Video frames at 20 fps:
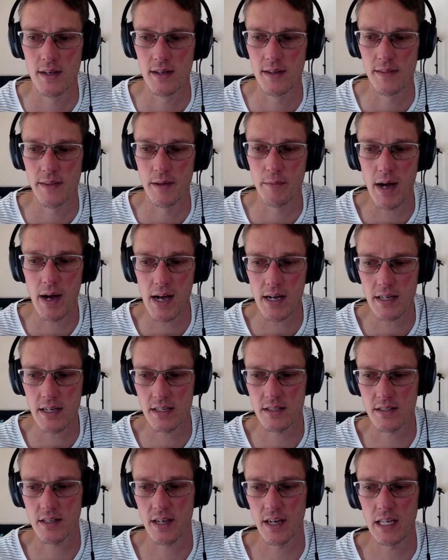the market
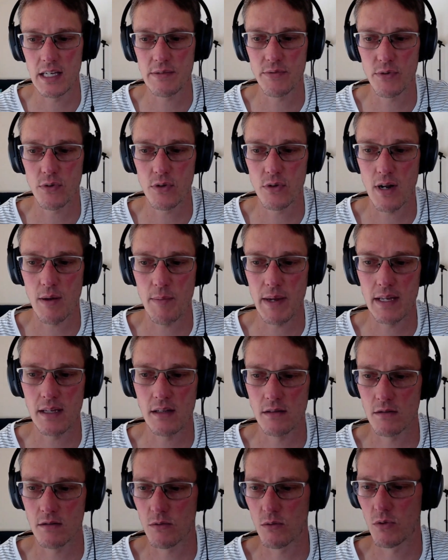is keen for it. I
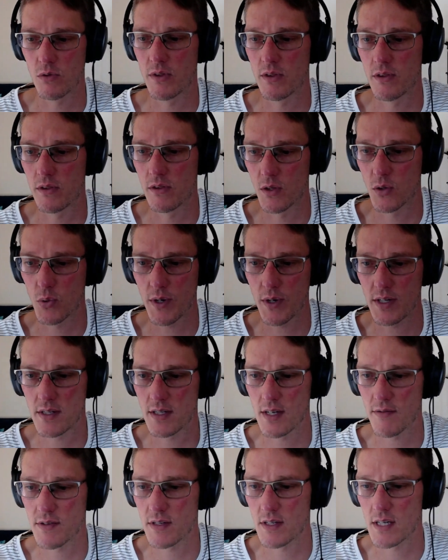mean, the
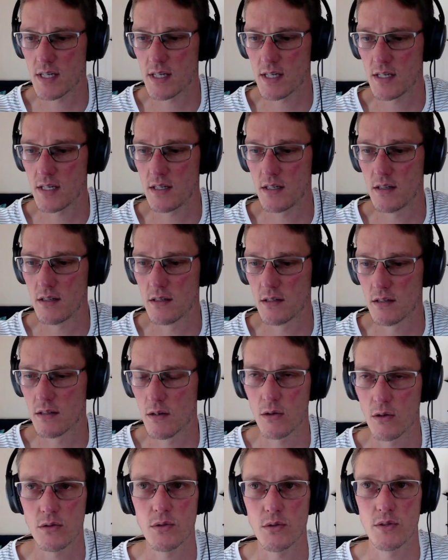
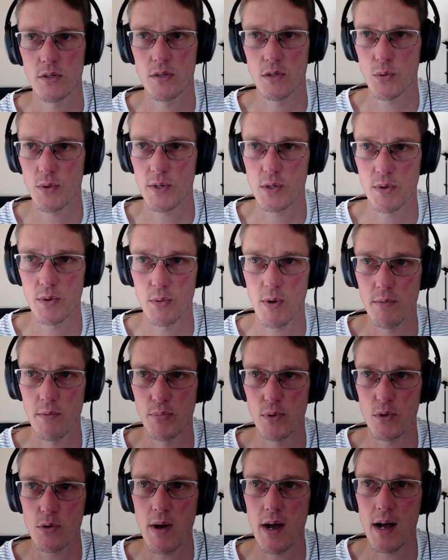2021
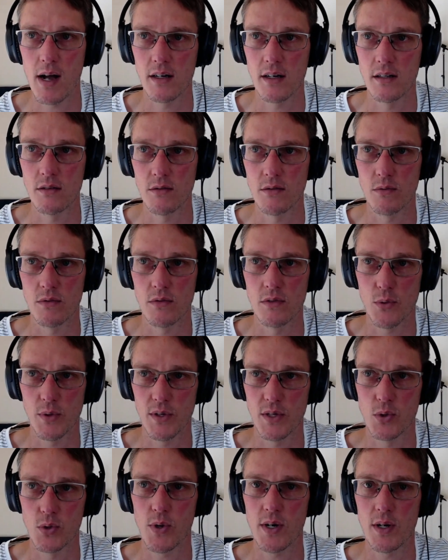bull market in
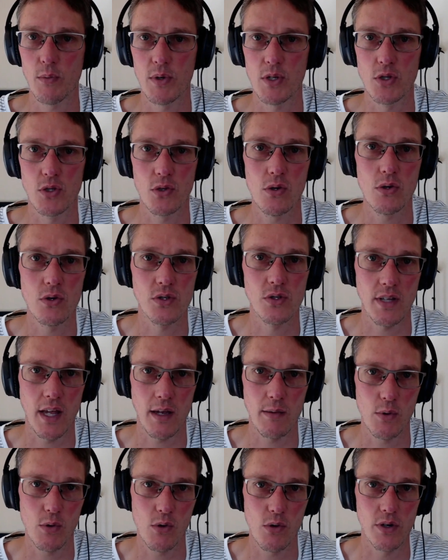2020, we saw
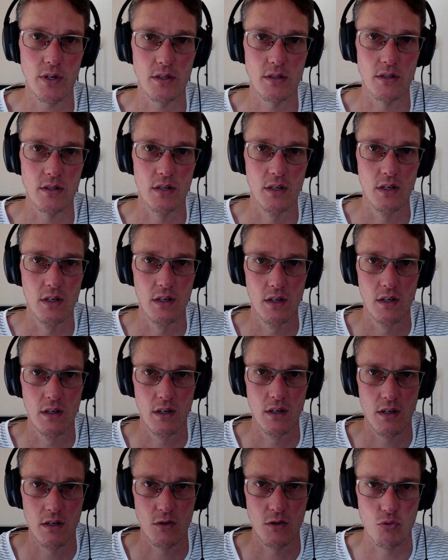stablecoins
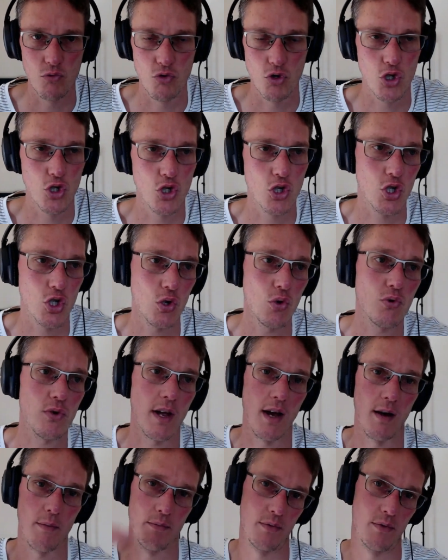shoot
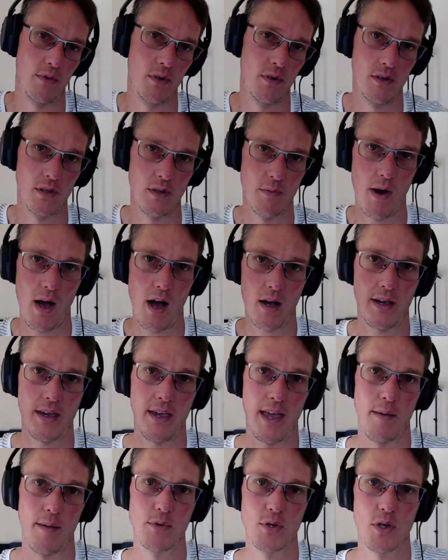up the market
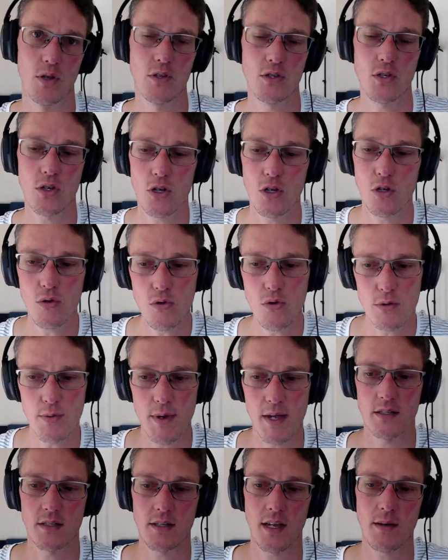cap. So there's a huge
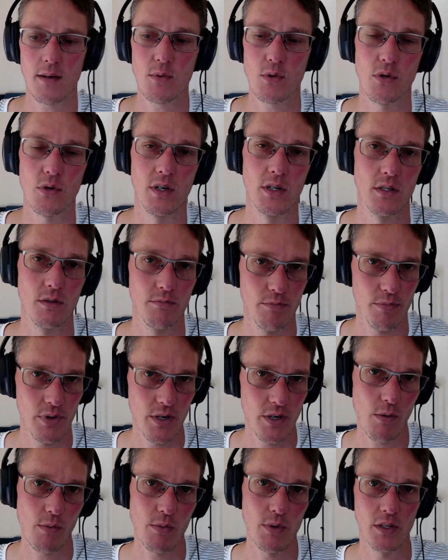amount of stablecoins,
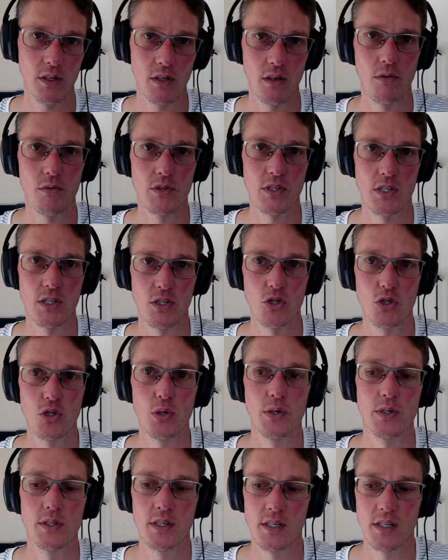predominantly obviously just
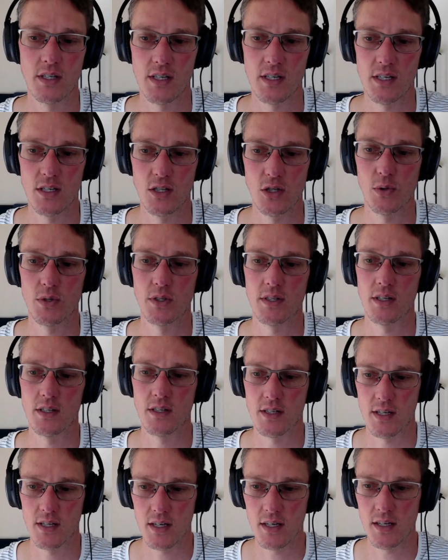USDT and
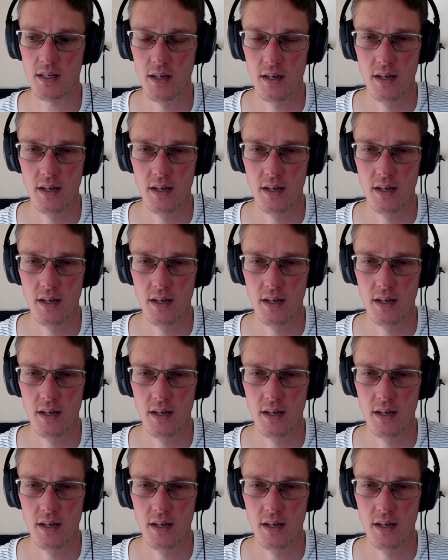USDC,